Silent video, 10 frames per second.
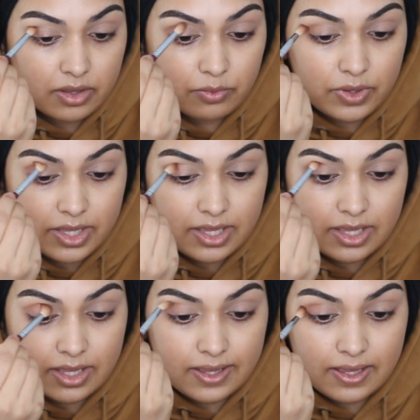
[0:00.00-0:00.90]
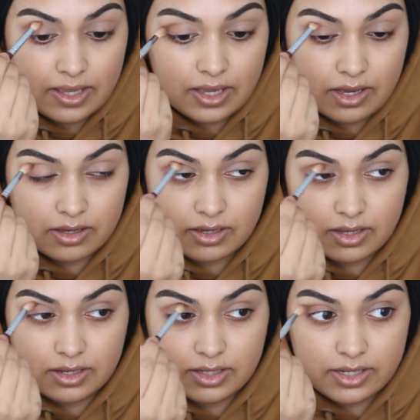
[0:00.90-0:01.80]
We
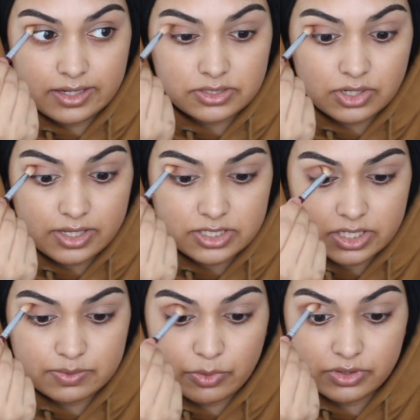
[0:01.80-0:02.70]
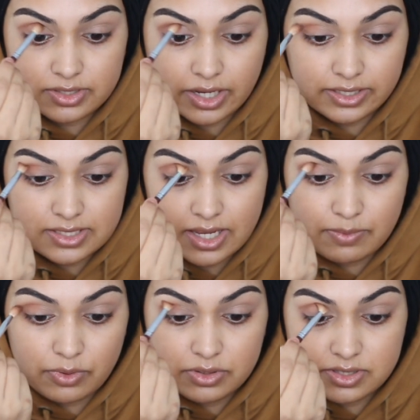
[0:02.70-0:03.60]
literally just bought the dining
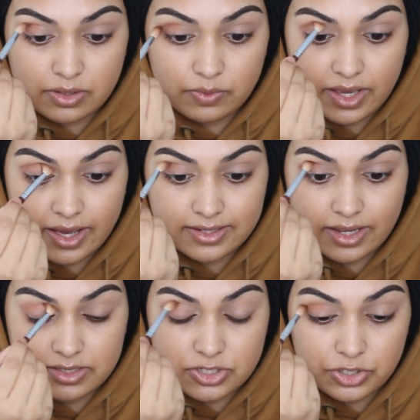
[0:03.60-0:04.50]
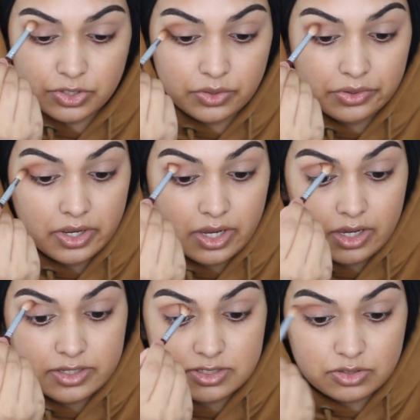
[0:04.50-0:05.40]
table. So we had like 2
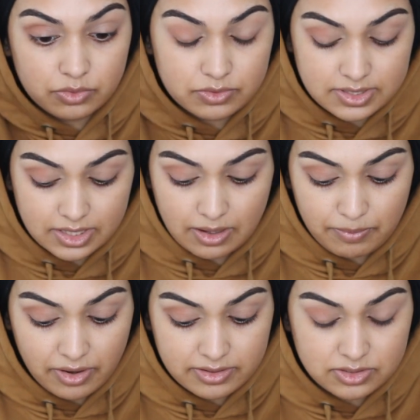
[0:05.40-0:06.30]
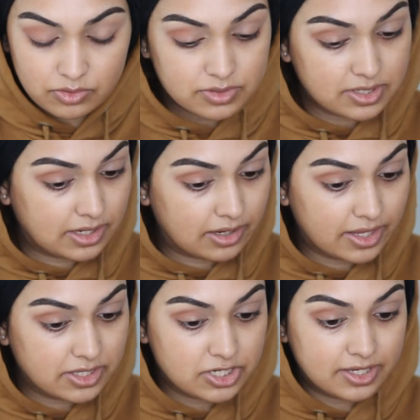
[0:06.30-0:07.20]
stools in our bar stools in our
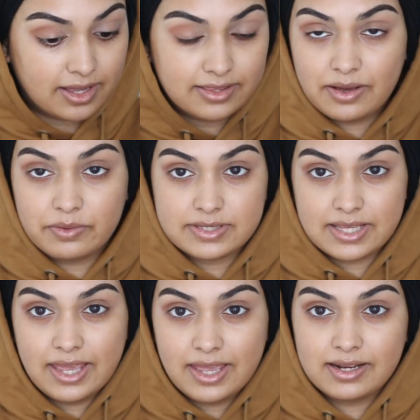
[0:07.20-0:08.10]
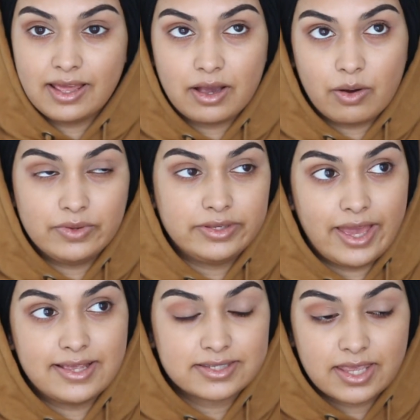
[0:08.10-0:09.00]
kitchen, and that was it. Like, when
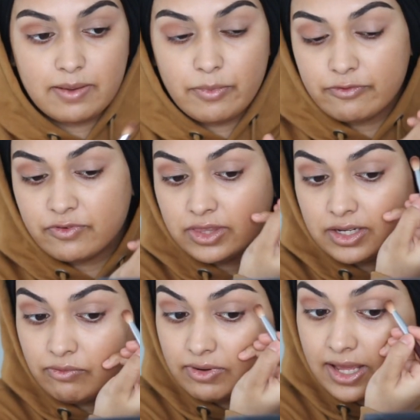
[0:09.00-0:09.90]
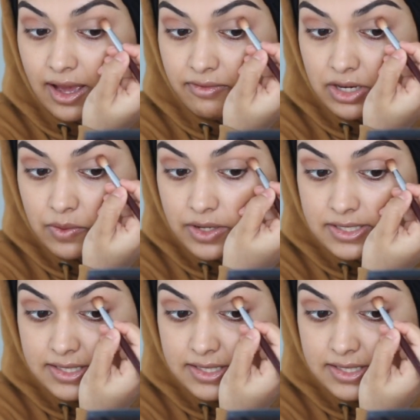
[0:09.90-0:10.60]
guests came over, they didn't really have anywhere to